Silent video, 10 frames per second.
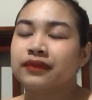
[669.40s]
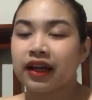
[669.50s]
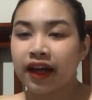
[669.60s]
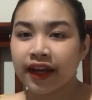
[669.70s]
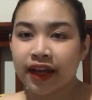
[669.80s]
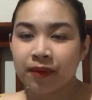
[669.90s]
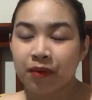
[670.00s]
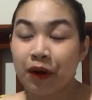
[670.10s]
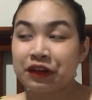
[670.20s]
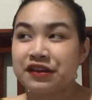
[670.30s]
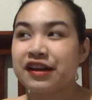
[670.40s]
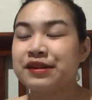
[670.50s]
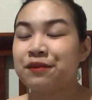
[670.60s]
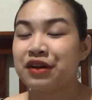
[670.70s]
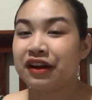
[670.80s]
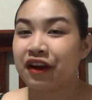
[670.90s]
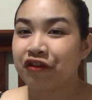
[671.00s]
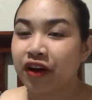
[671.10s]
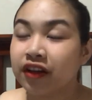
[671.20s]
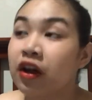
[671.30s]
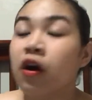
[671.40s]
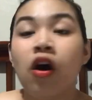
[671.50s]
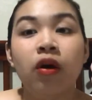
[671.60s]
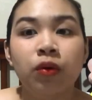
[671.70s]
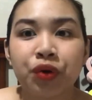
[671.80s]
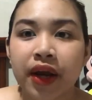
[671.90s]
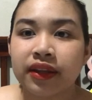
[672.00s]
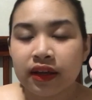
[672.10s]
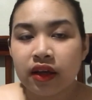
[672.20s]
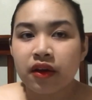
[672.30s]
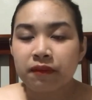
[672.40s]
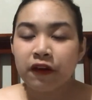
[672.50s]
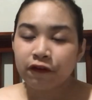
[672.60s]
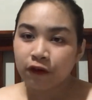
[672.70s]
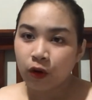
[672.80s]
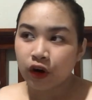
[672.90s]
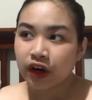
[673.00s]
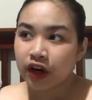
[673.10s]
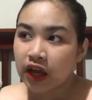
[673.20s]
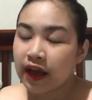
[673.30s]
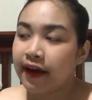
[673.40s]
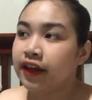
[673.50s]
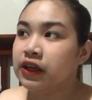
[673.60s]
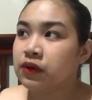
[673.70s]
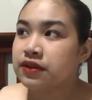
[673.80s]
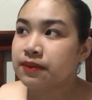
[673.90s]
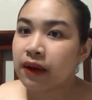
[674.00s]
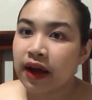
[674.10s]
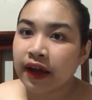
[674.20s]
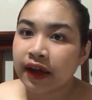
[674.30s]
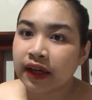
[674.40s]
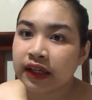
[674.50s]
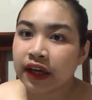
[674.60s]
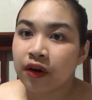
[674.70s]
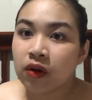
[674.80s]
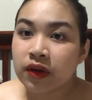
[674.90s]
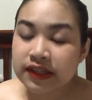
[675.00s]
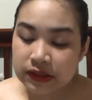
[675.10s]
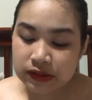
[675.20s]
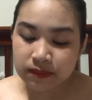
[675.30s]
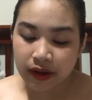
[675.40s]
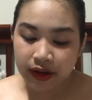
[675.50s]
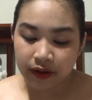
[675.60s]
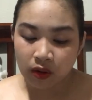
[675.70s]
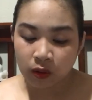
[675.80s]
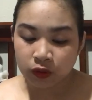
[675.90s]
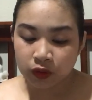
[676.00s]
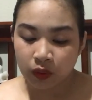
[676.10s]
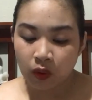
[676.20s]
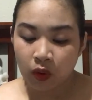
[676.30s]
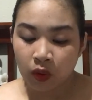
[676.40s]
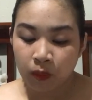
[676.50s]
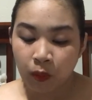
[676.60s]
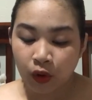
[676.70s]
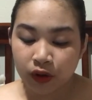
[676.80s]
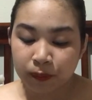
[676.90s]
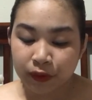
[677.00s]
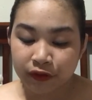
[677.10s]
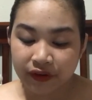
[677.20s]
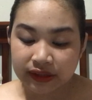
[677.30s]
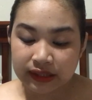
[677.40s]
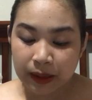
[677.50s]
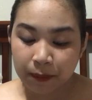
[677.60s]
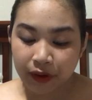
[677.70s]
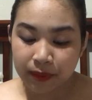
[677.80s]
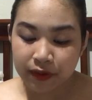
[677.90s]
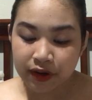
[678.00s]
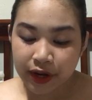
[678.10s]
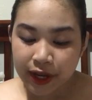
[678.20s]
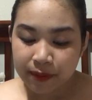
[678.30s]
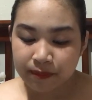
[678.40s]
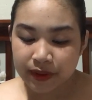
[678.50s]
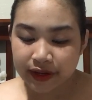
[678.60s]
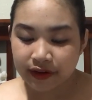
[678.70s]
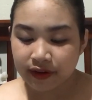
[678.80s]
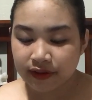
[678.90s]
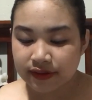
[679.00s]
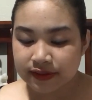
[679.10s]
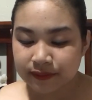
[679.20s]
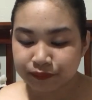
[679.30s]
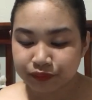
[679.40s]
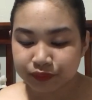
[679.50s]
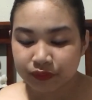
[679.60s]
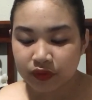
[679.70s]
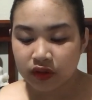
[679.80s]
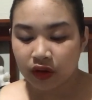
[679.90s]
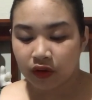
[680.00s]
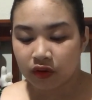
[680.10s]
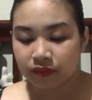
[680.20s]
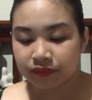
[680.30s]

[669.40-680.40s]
I am about to say something and I forgot. Oh, right. Before, I always use my O2O Pore Perfecting Primer because, you know,